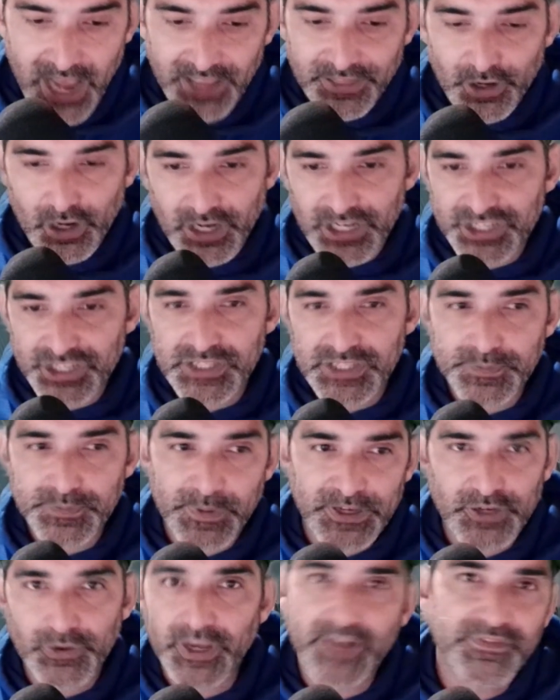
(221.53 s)
they're going to just
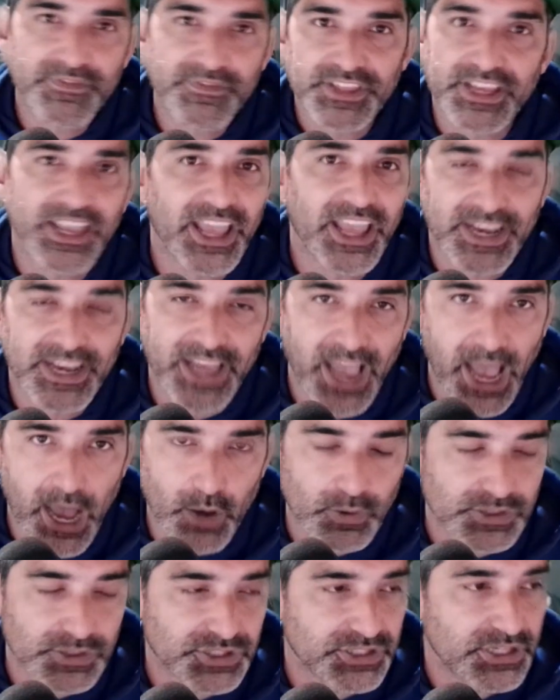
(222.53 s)
be doing everything
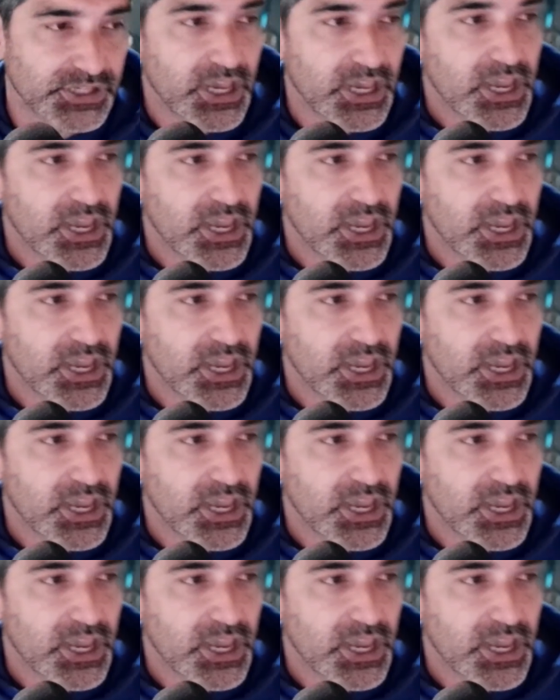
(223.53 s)
in-house.